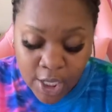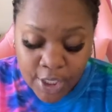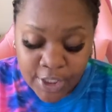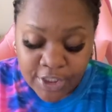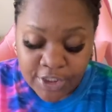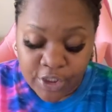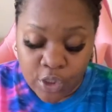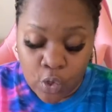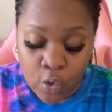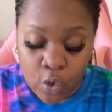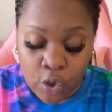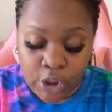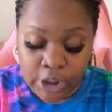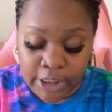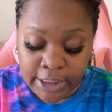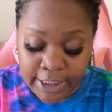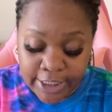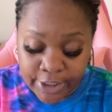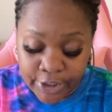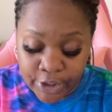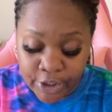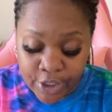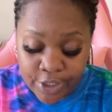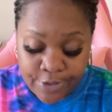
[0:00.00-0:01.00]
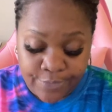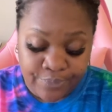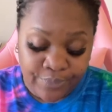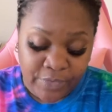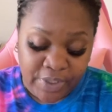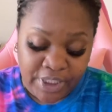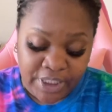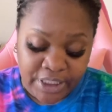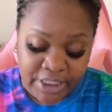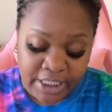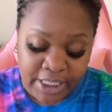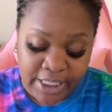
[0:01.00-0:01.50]
So glitter,
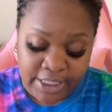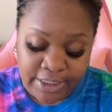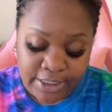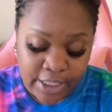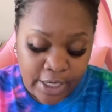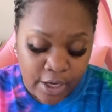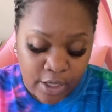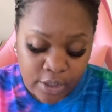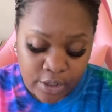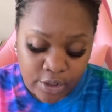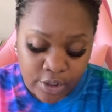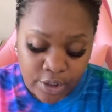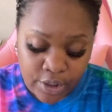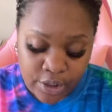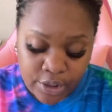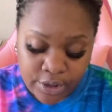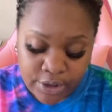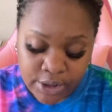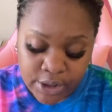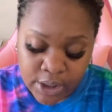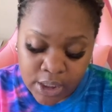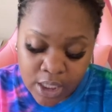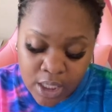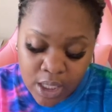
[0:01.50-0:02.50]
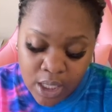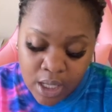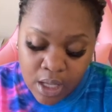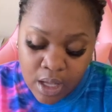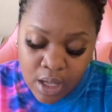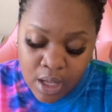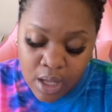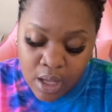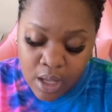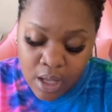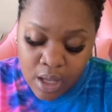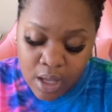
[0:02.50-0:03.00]
$10,
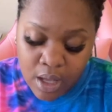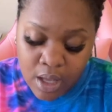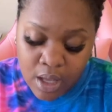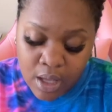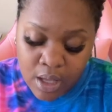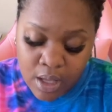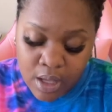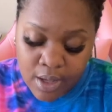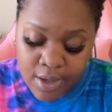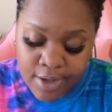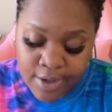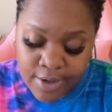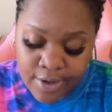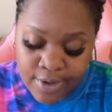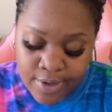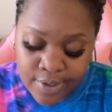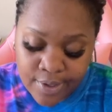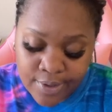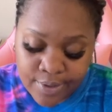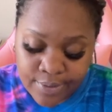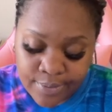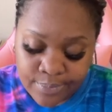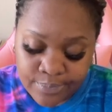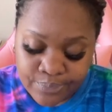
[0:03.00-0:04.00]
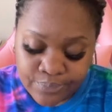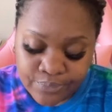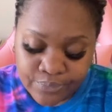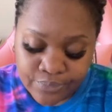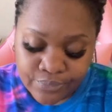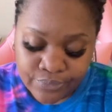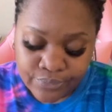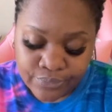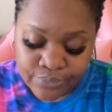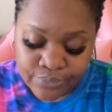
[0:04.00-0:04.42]
$10